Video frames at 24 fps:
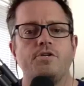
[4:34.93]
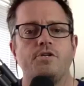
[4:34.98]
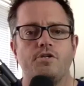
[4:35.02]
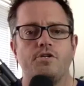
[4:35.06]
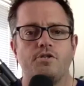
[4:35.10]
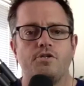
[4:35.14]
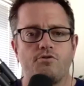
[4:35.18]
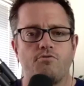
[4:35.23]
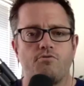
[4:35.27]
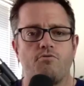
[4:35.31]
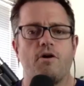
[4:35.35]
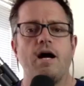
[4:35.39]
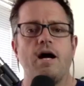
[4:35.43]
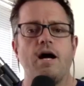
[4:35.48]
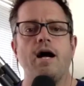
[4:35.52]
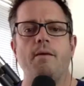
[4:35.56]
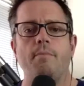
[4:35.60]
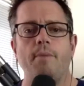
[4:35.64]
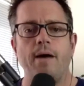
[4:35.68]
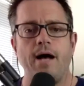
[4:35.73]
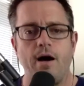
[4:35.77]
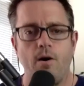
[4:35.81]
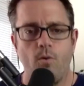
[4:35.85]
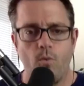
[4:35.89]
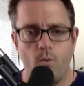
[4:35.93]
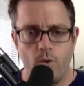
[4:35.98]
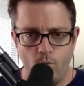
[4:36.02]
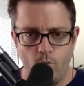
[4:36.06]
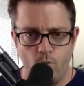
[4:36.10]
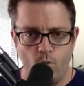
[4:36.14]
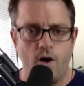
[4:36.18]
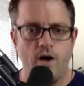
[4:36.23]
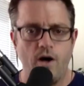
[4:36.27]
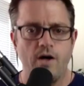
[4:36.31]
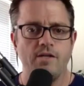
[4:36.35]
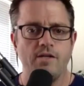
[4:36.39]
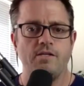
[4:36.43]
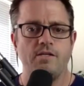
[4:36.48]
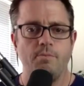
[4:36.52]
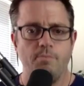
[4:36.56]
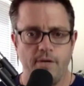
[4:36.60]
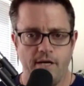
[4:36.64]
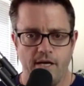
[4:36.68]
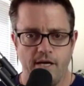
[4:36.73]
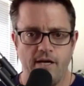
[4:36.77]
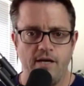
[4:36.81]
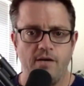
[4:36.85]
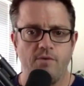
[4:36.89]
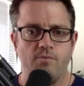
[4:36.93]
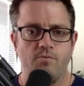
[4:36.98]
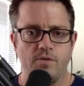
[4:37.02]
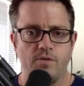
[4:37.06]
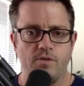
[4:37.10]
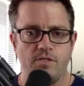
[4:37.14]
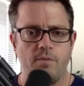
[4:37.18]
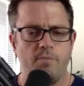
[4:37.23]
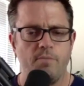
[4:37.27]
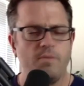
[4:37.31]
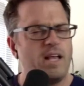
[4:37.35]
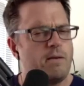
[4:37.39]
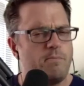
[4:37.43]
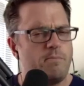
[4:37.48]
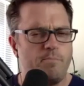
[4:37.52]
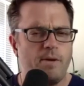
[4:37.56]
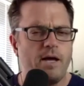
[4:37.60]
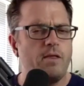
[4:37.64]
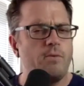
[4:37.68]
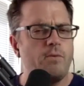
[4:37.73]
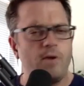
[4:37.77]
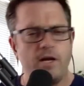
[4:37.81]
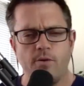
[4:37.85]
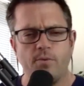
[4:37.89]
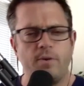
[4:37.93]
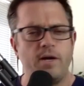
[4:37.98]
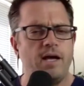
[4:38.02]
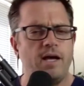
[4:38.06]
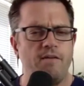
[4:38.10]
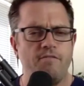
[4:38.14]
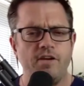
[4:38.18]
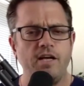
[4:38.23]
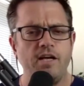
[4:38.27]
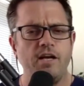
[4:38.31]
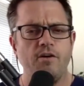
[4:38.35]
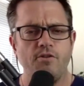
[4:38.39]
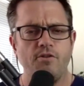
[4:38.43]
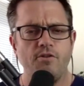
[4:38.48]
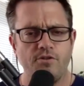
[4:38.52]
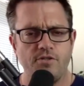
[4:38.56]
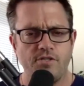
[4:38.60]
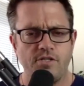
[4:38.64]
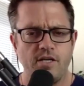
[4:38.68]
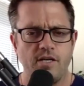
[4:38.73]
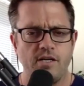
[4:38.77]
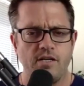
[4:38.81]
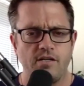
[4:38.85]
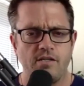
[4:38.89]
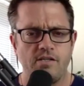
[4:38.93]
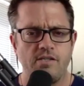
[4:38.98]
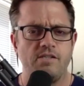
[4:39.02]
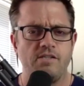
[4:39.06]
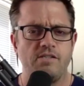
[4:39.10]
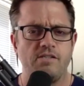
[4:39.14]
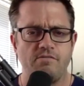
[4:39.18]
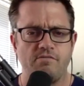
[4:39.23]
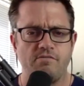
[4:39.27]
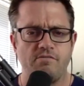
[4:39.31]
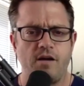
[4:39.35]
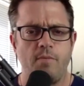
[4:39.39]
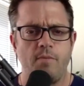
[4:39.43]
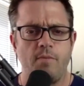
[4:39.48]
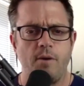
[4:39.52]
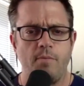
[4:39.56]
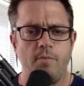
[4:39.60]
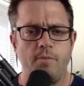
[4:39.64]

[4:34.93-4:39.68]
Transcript: describe how we want to be when something, like, by the way, do we have any others that come up?